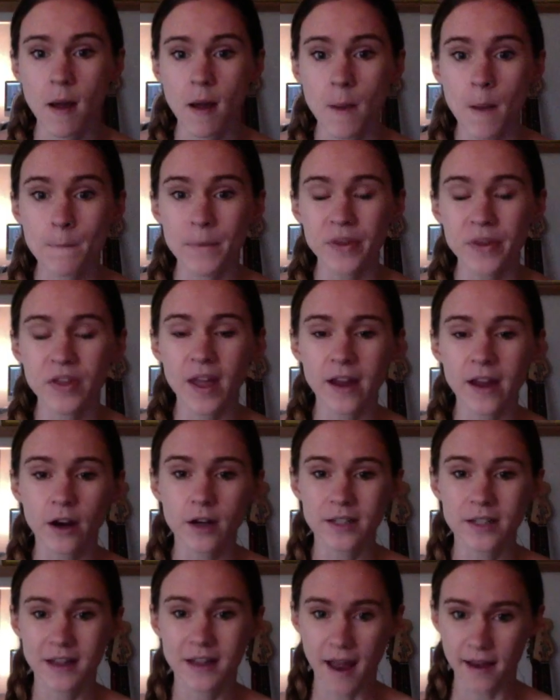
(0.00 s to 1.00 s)
but they are
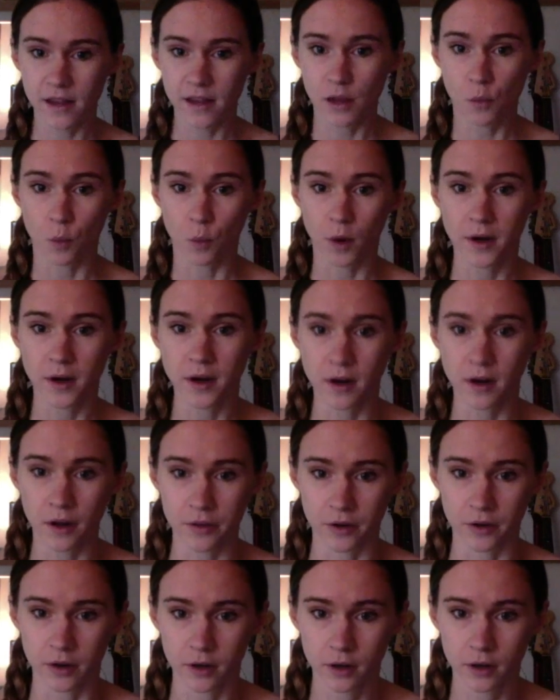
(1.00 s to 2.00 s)
attacking one
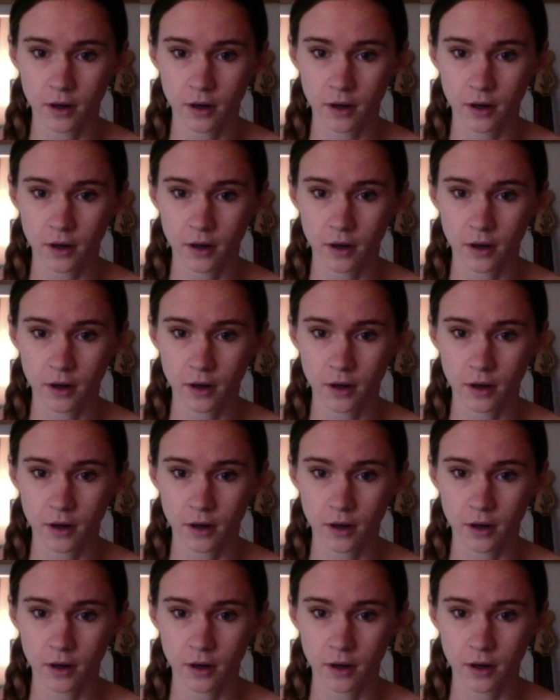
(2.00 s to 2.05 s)
another.